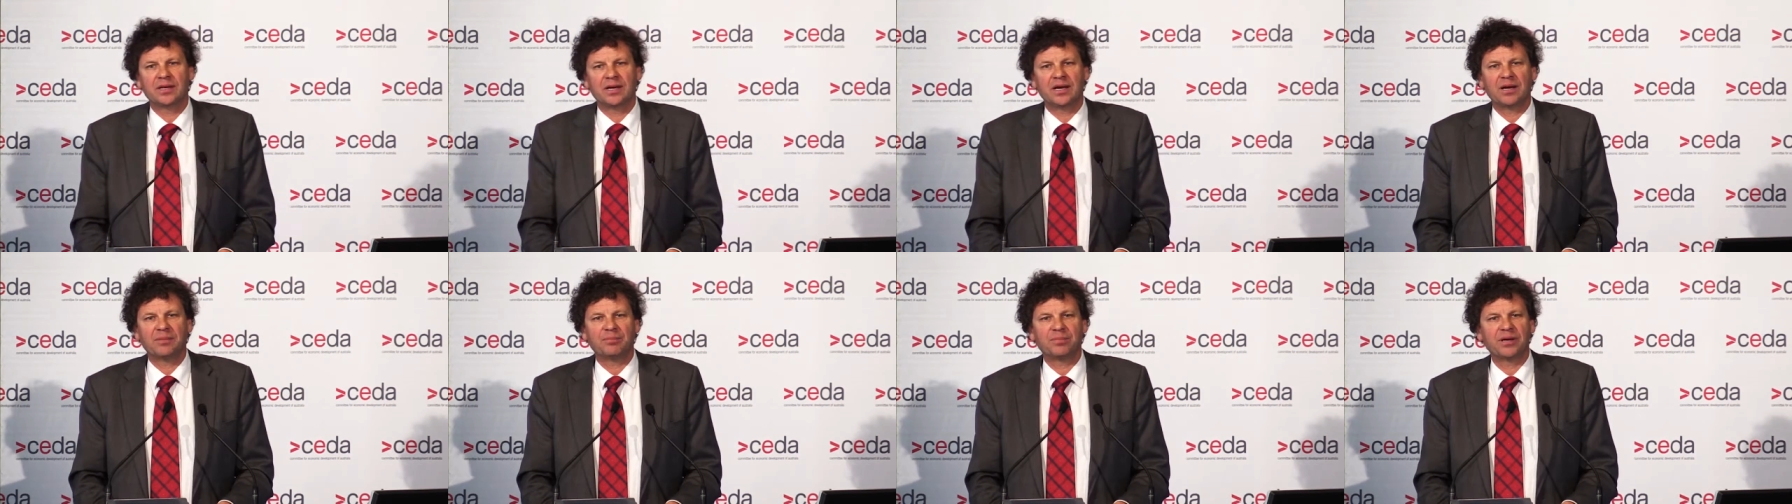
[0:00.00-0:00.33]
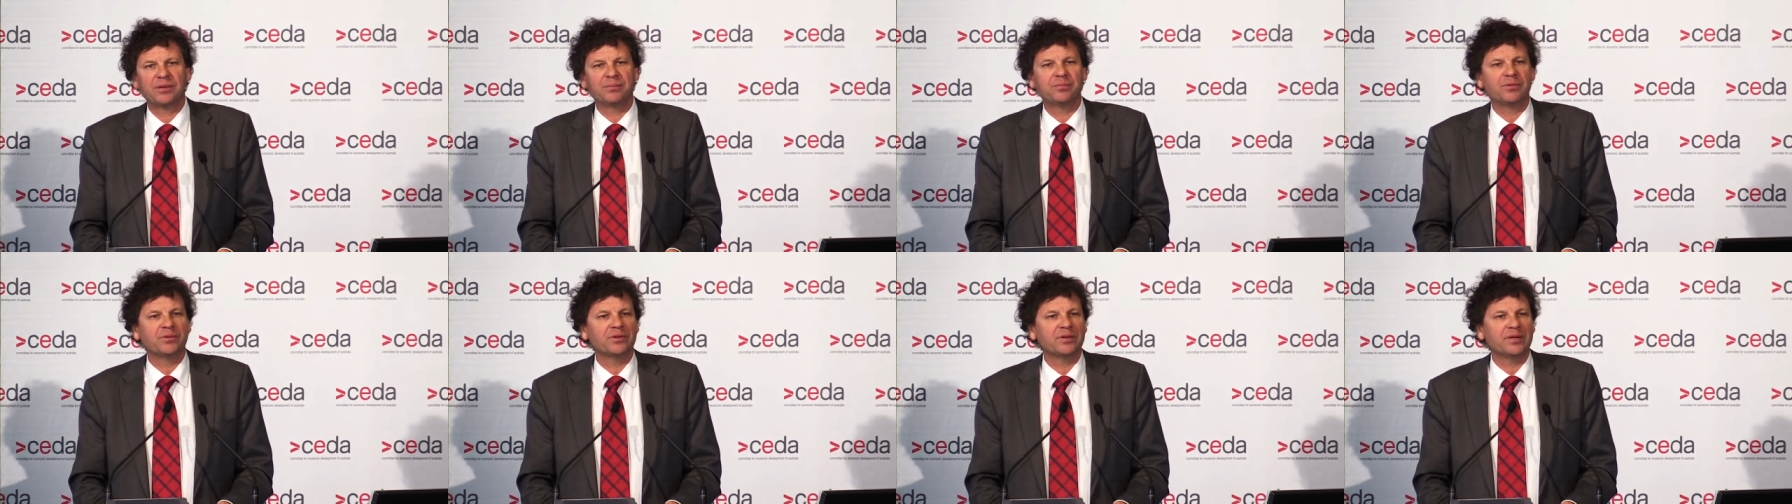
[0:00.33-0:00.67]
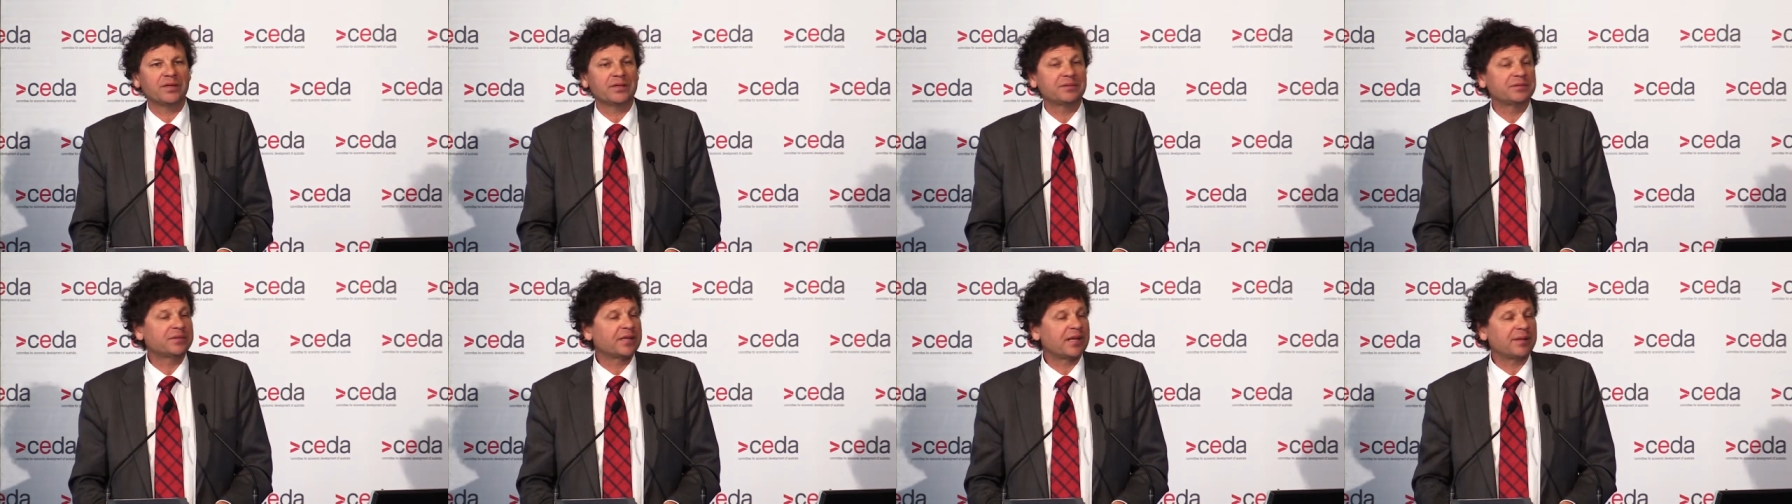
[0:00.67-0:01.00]
are people
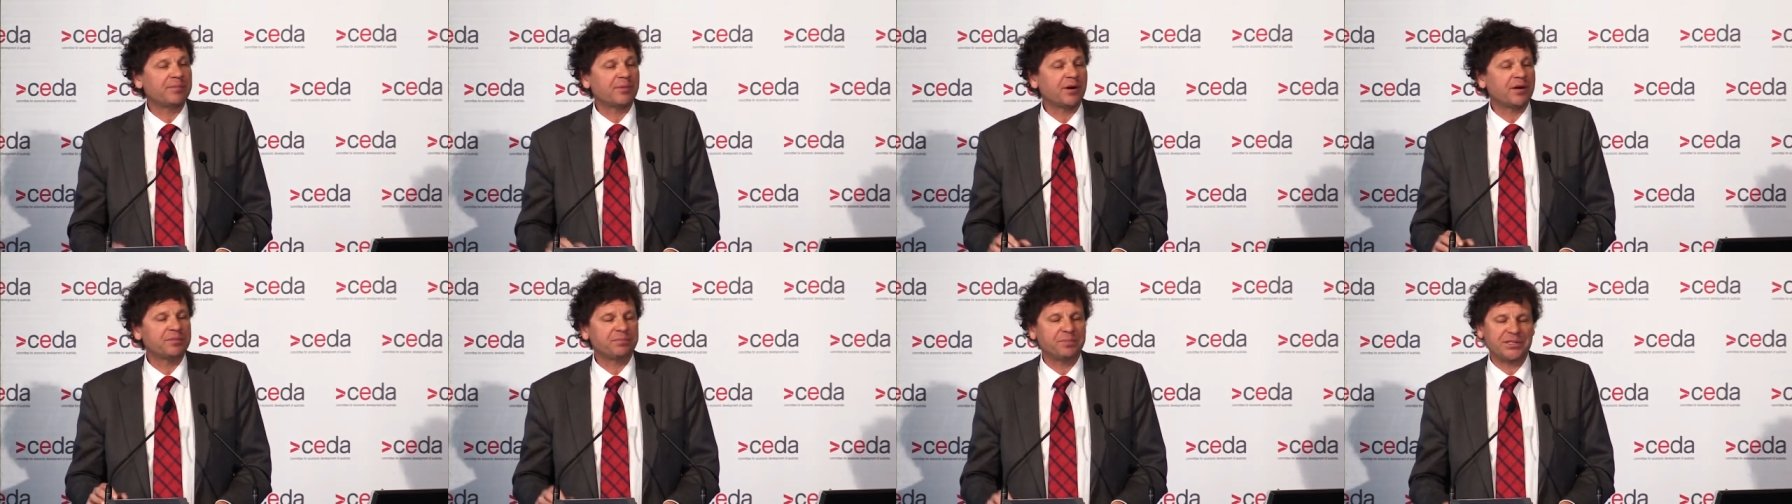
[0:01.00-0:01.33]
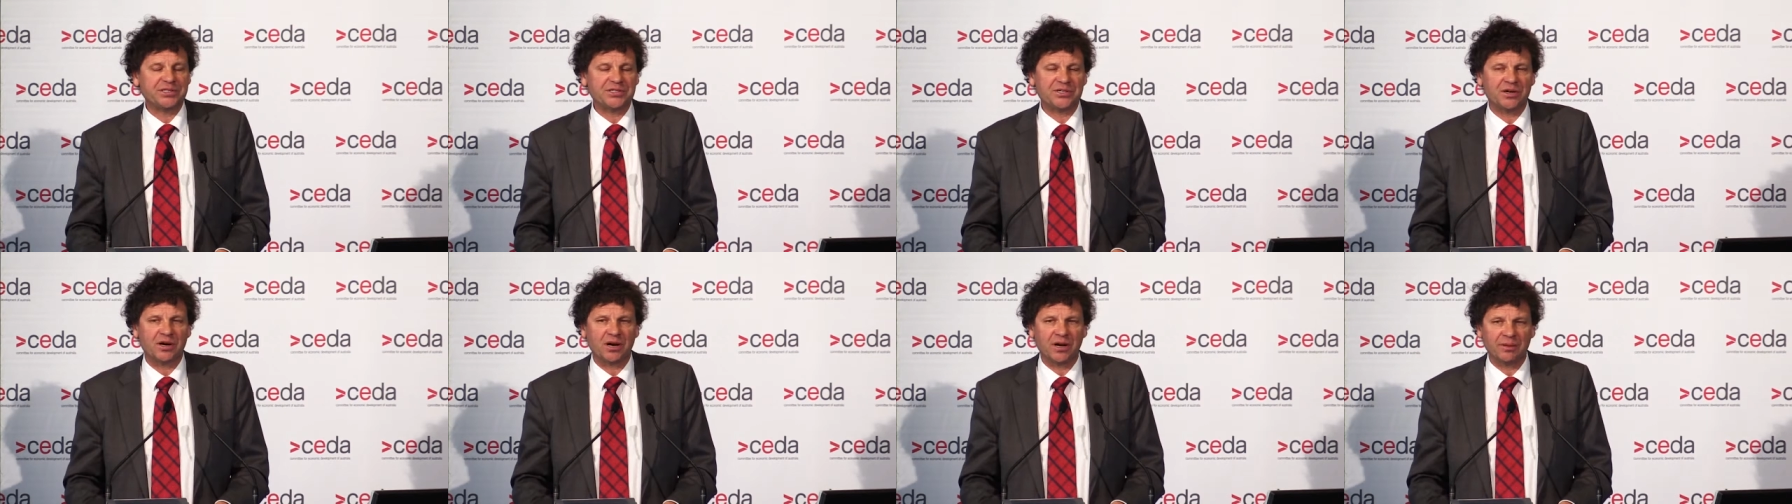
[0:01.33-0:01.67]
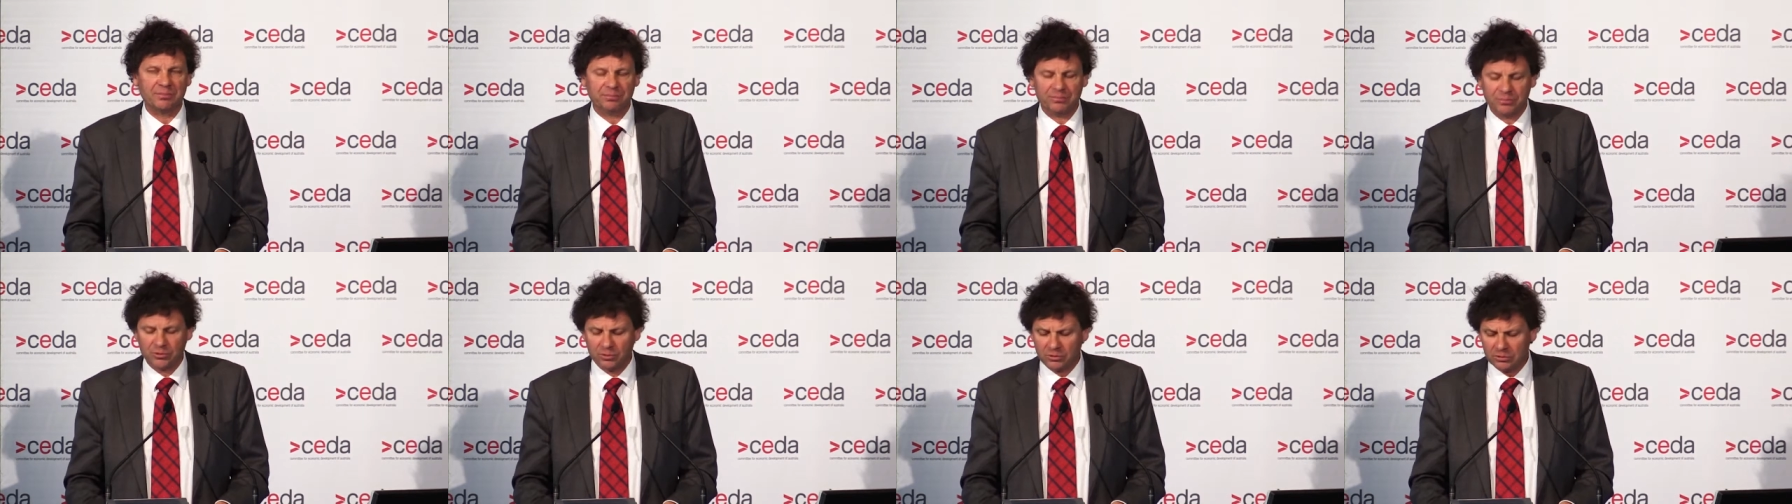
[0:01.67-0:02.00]
that they might be
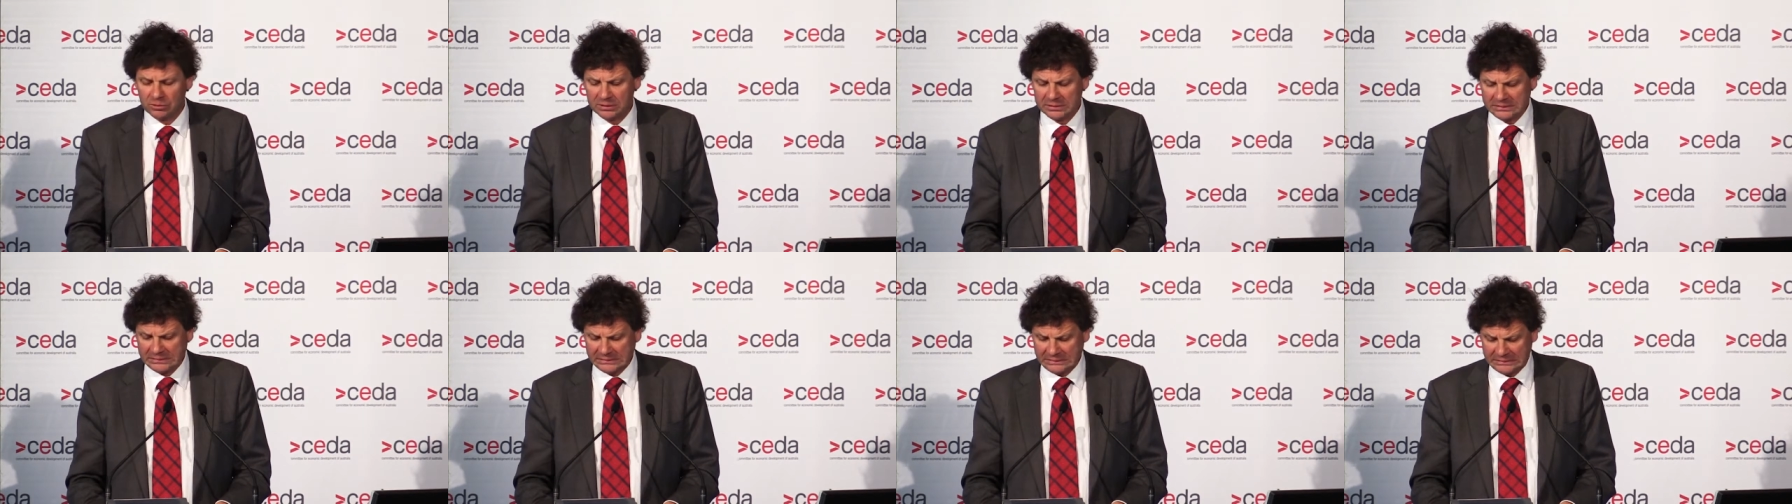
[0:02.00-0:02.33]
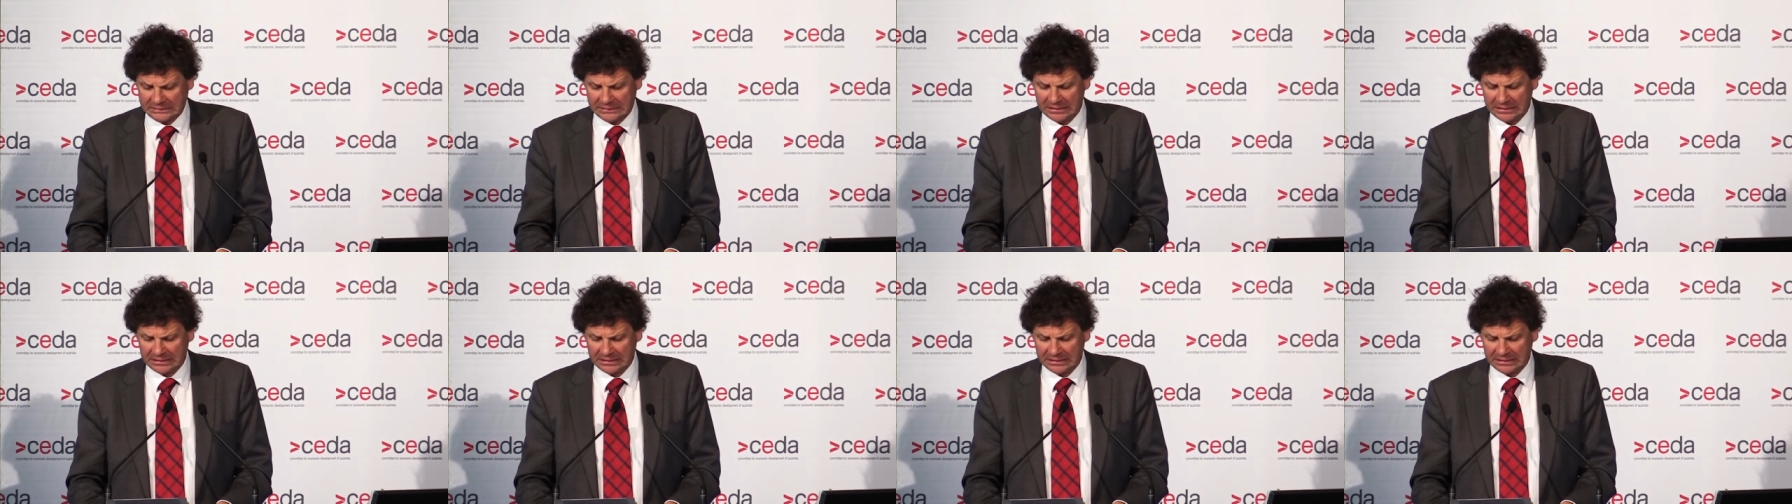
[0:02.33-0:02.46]
time poor,